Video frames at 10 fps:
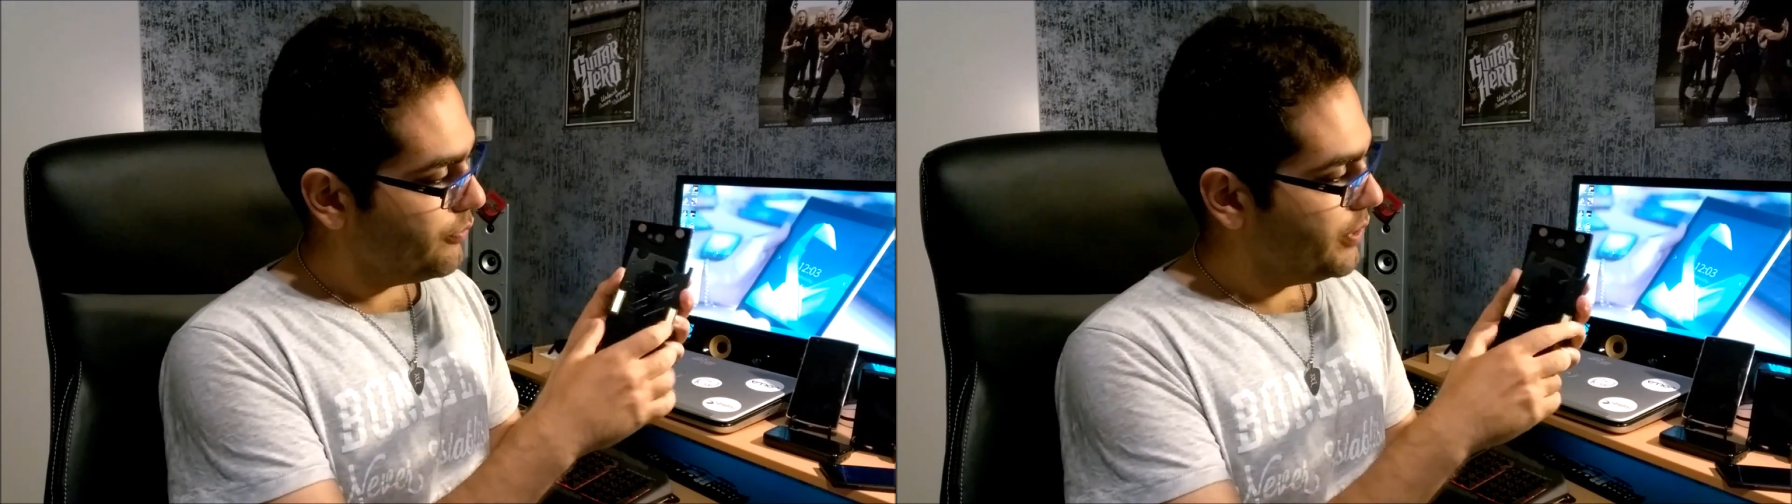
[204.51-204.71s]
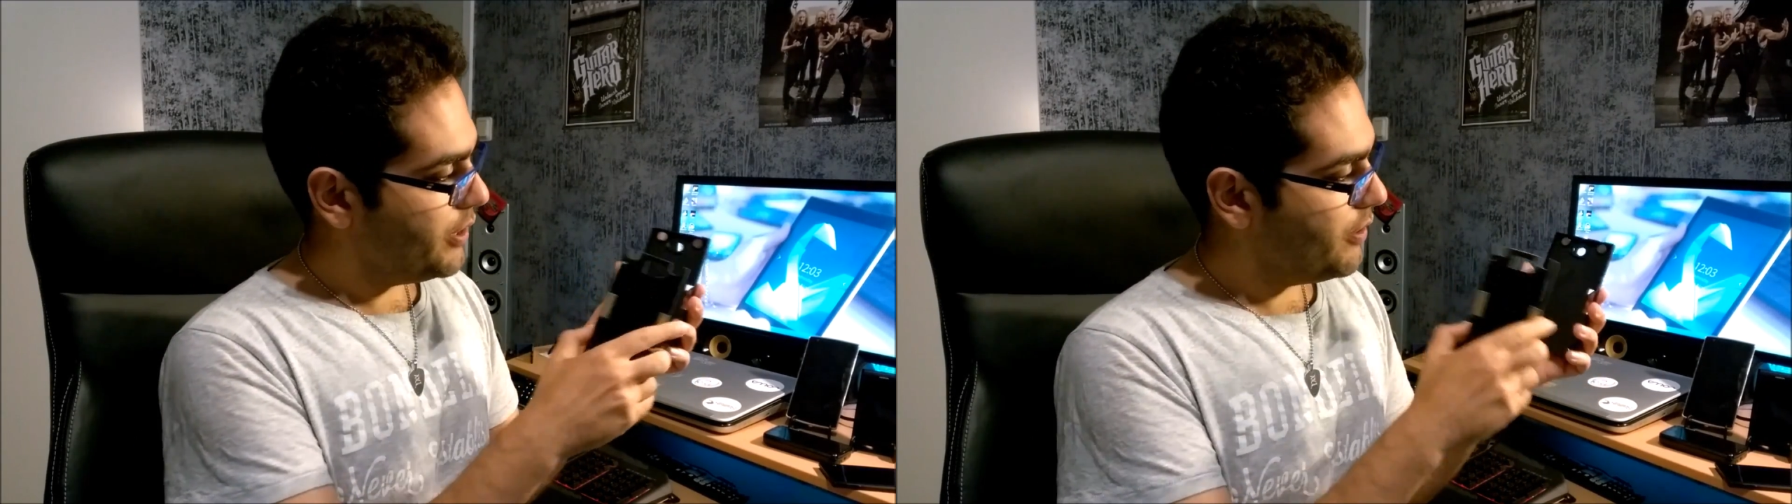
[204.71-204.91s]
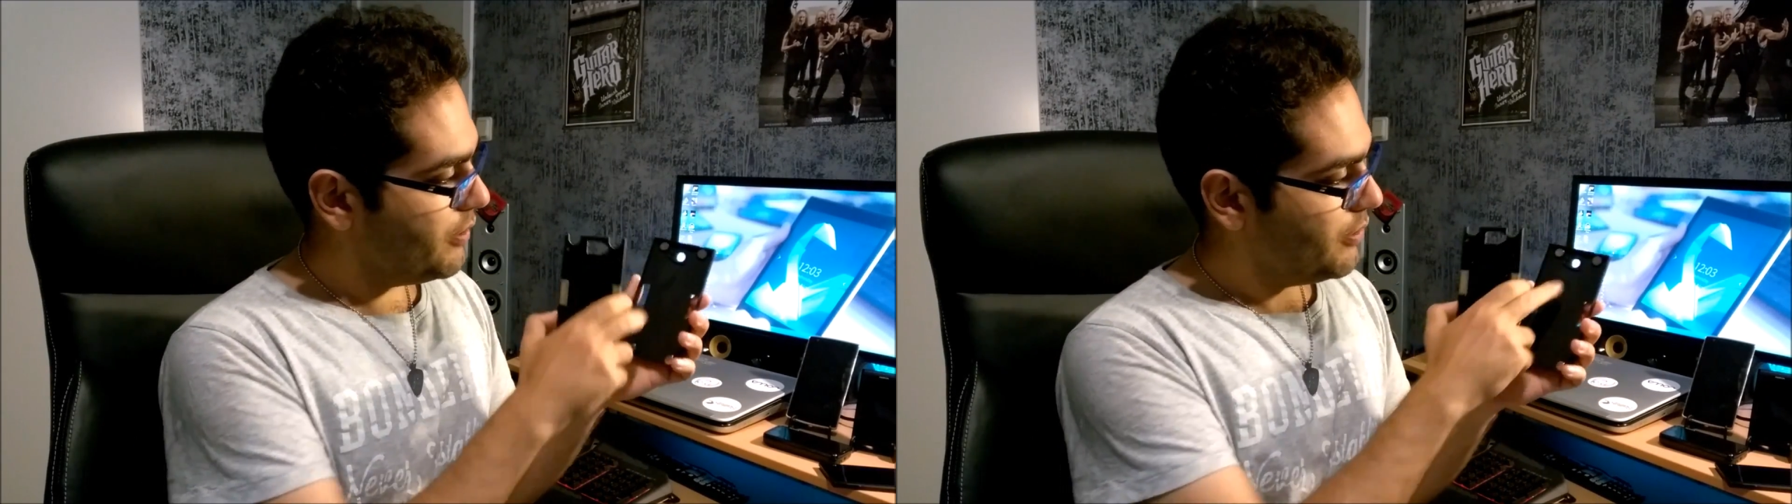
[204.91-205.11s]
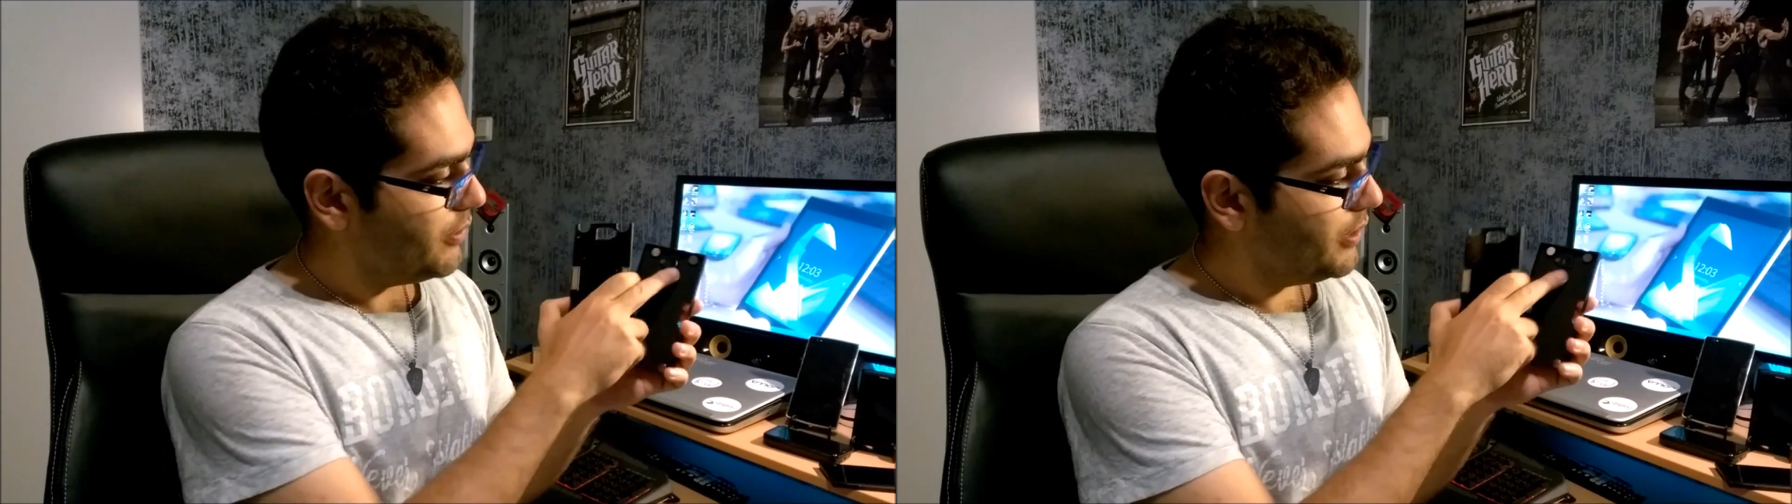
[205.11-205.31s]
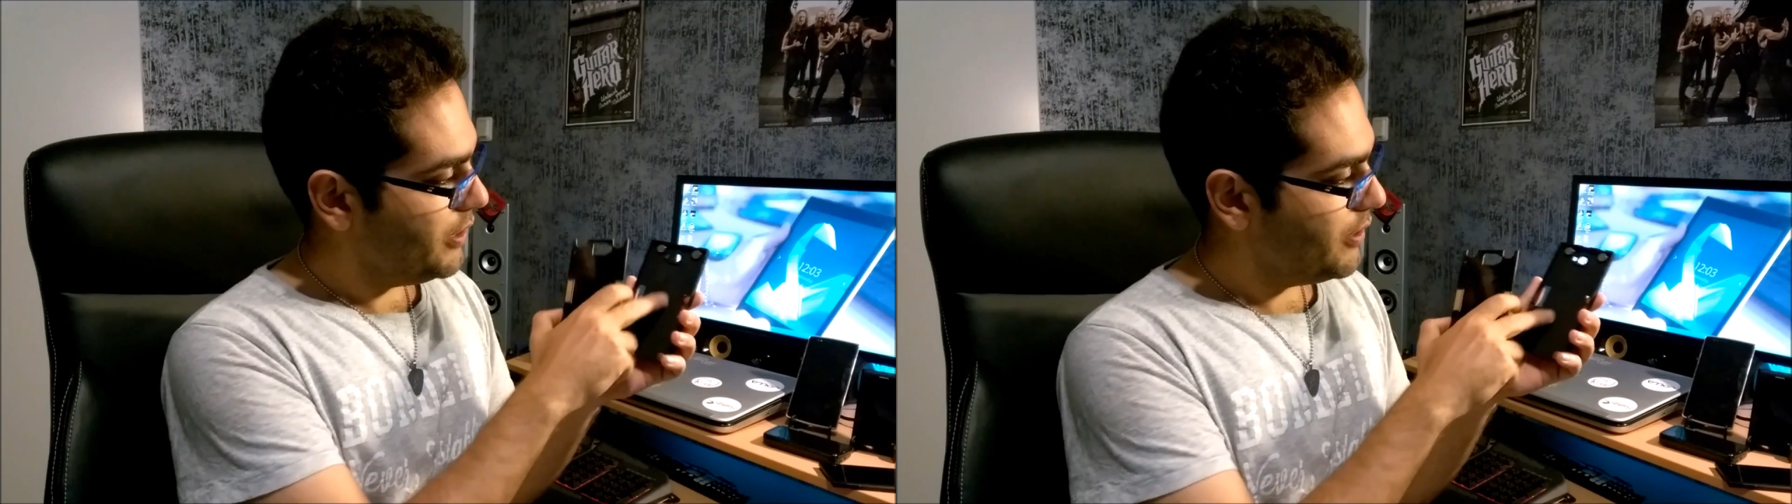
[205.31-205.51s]
here
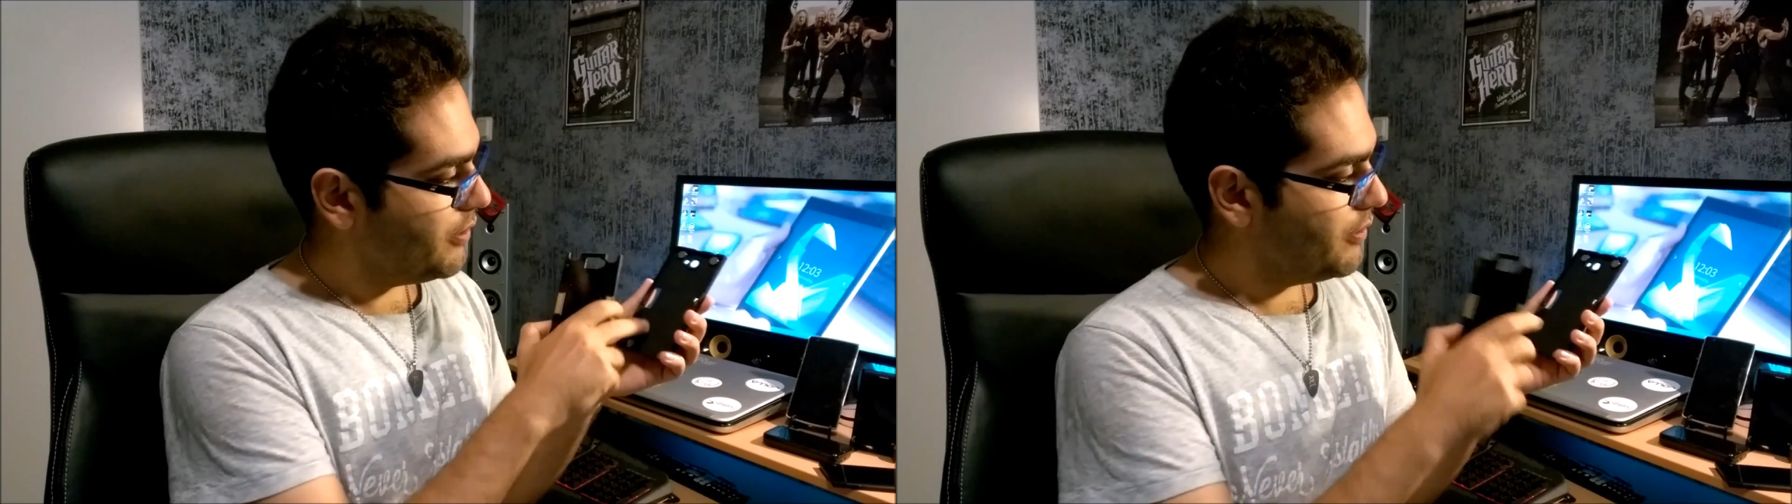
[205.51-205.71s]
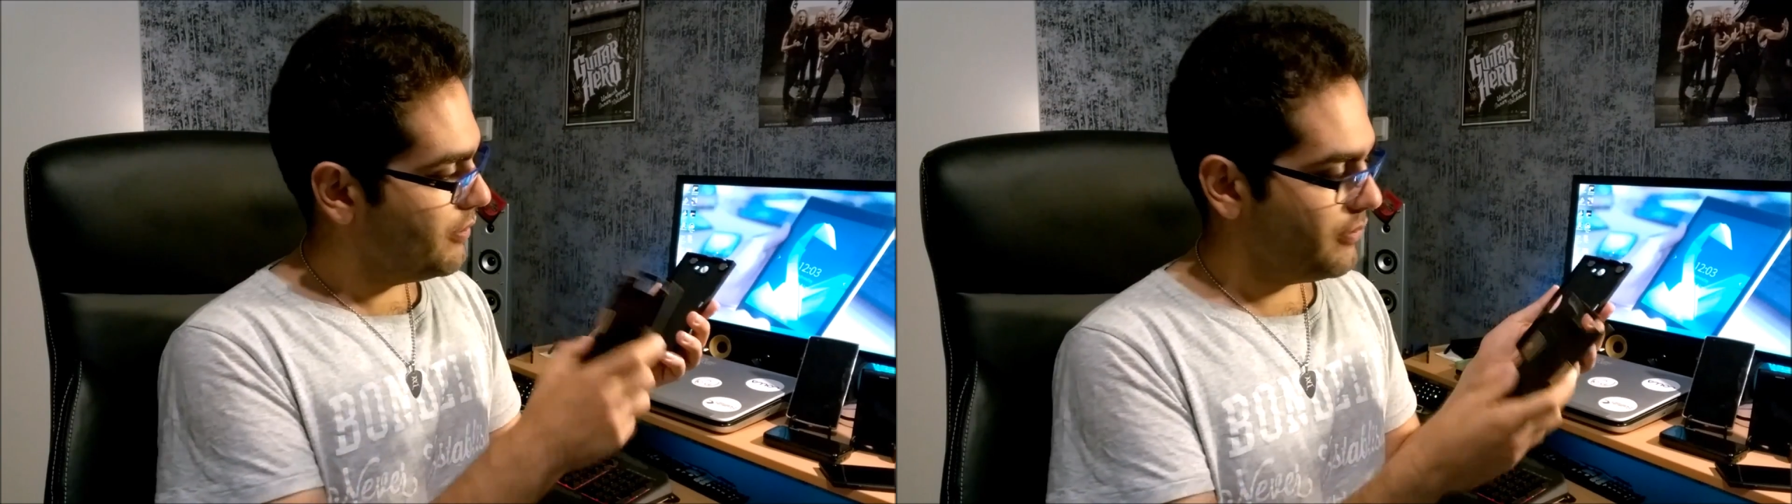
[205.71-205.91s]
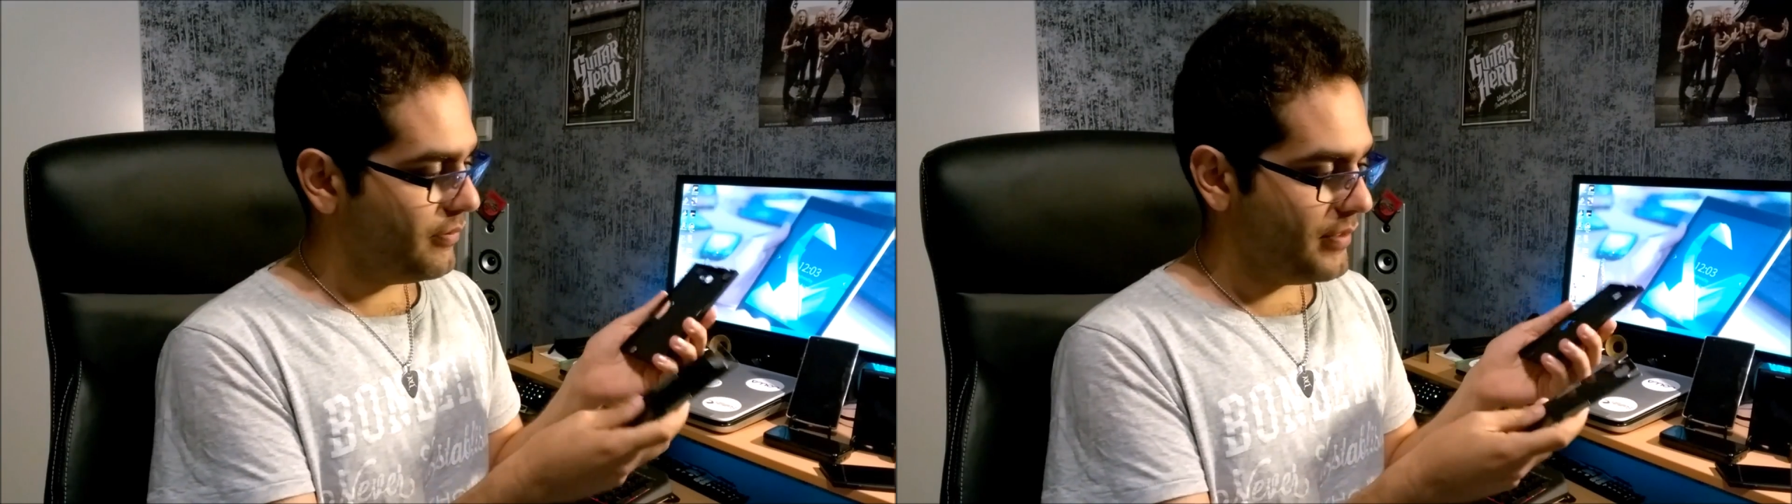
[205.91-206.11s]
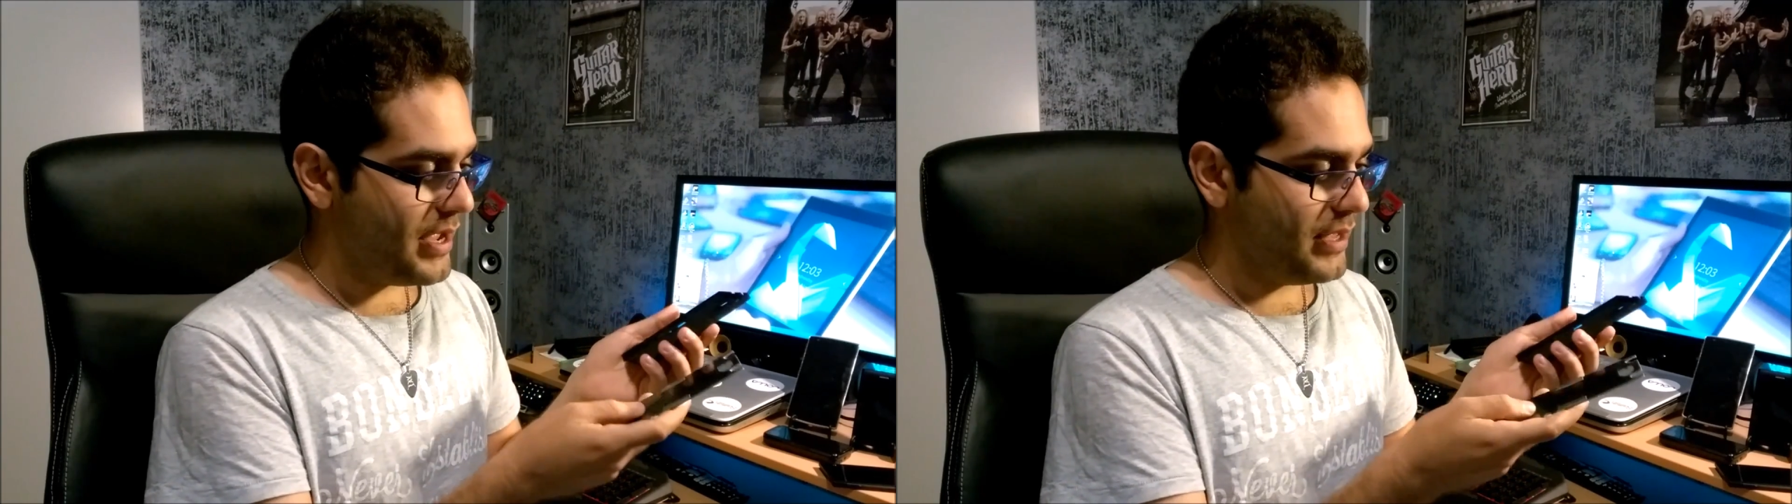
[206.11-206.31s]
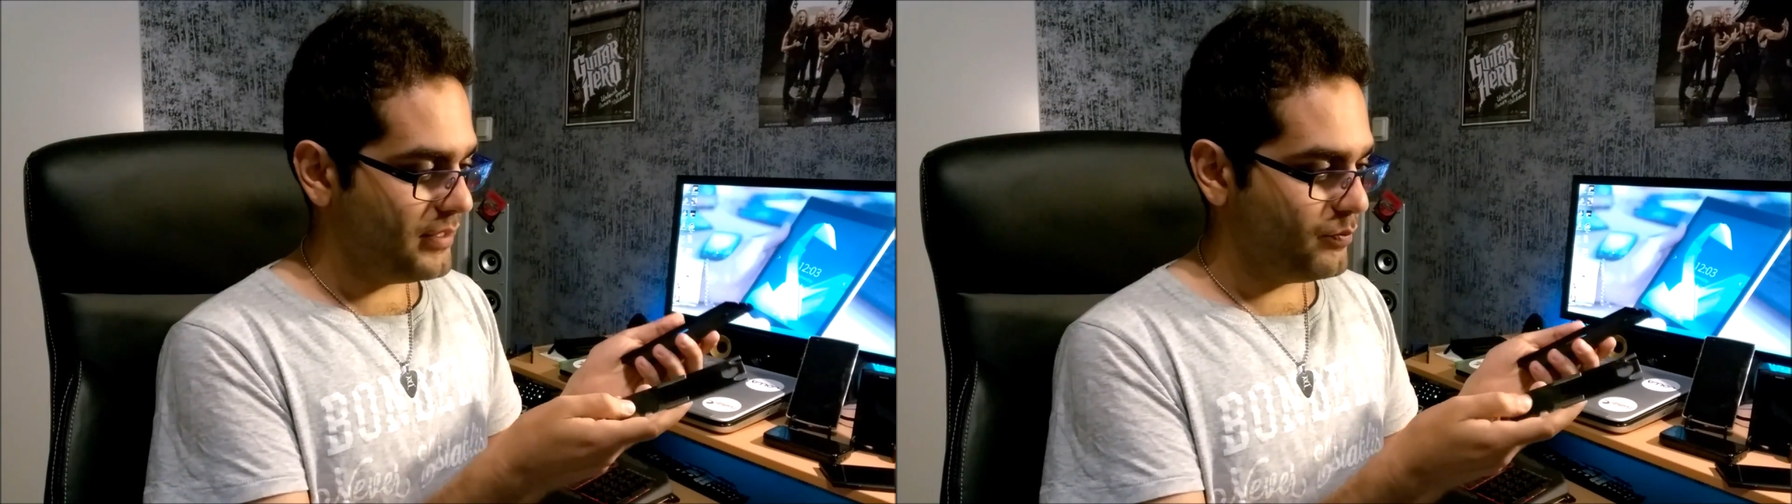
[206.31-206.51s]
and here
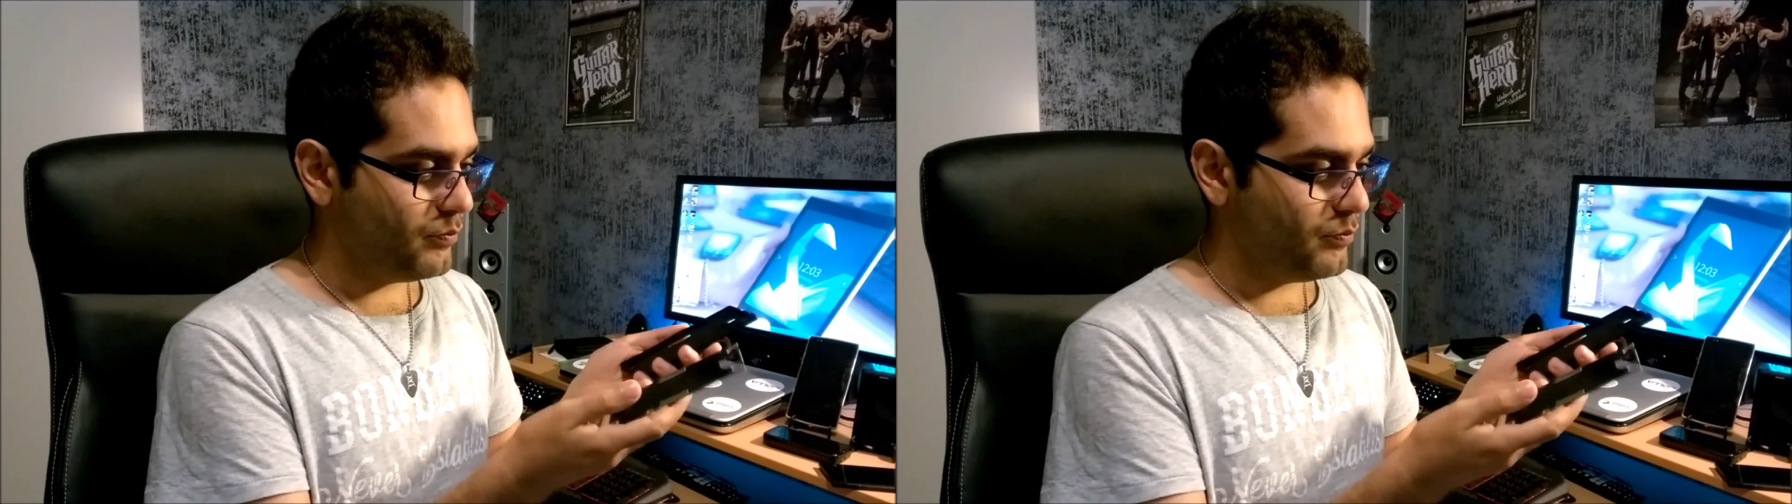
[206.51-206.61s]
that